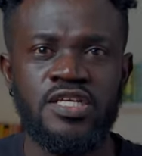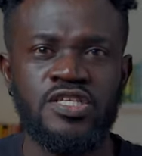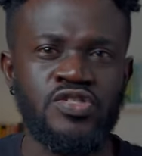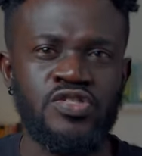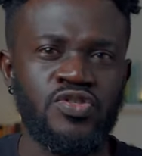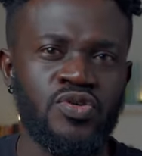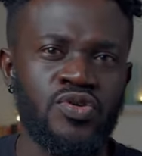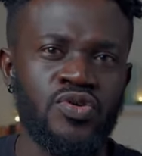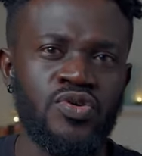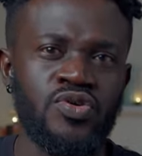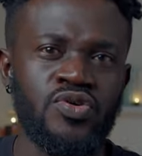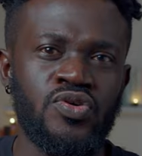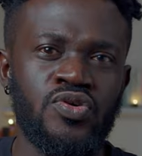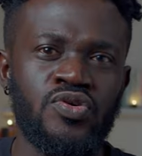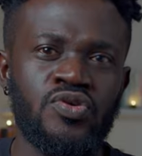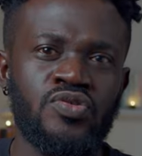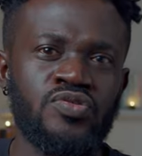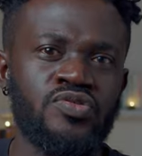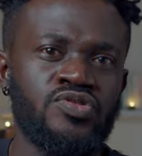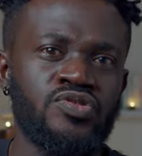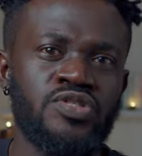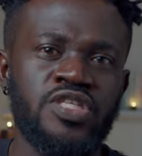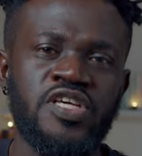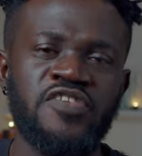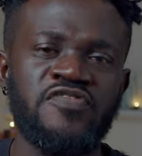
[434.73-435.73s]

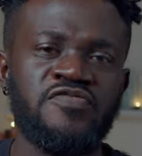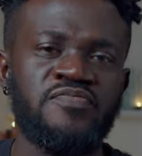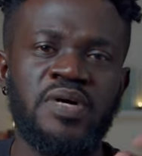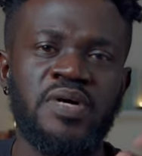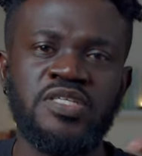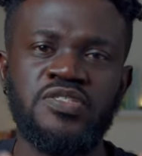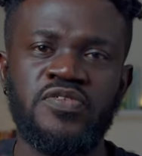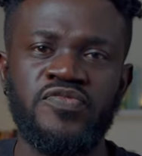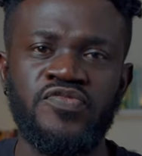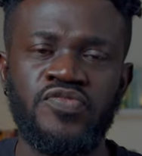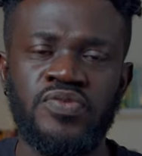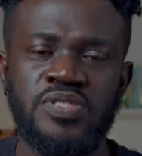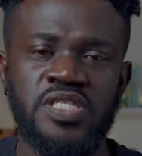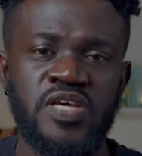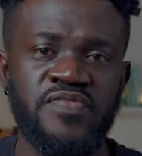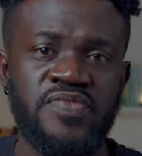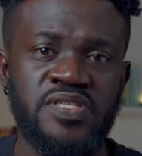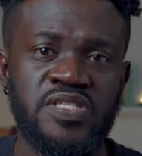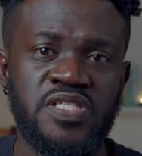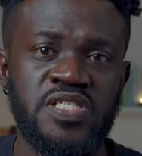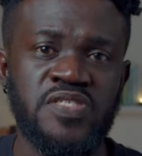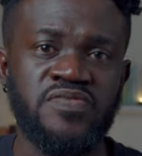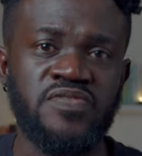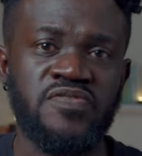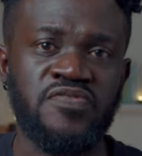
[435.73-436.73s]
So you give much of your
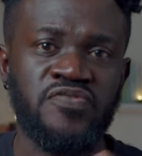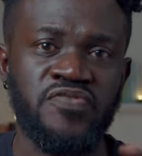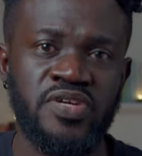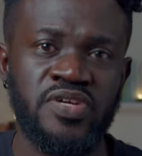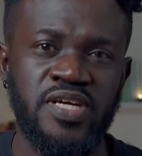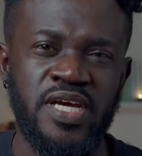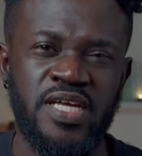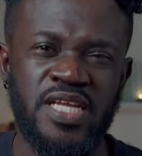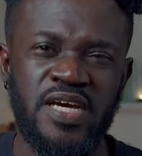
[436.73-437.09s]
services for free,